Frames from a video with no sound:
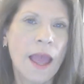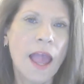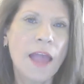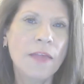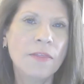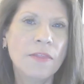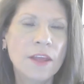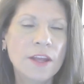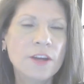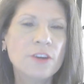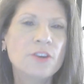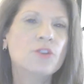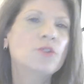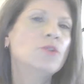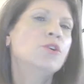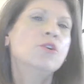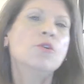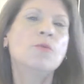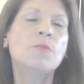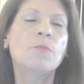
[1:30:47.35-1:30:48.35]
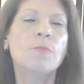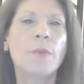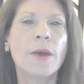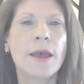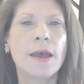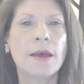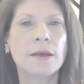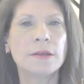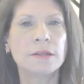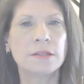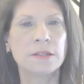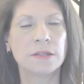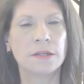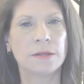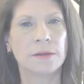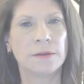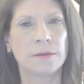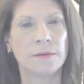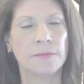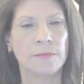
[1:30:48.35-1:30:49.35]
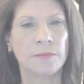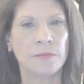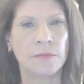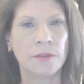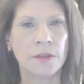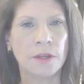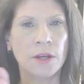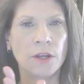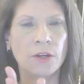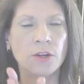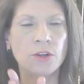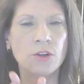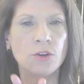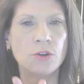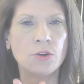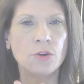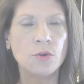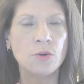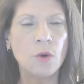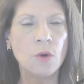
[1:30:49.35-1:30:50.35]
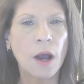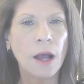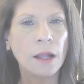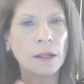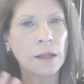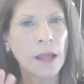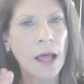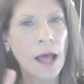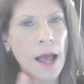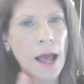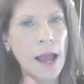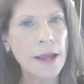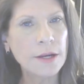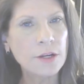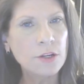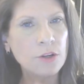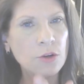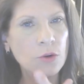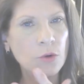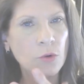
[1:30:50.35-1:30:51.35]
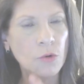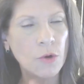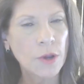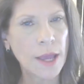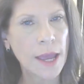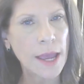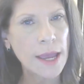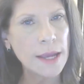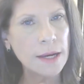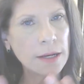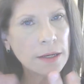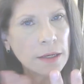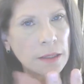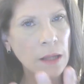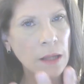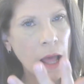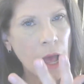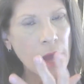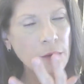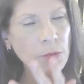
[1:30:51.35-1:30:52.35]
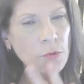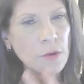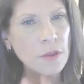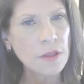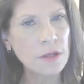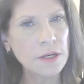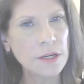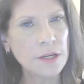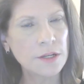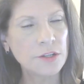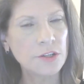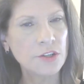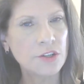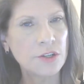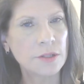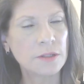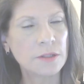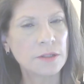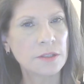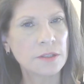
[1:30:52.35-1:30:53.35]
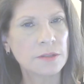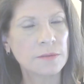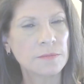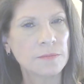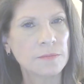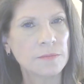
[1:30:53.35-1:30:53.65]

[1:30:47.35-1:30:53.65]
And then do your best to create and align with intentions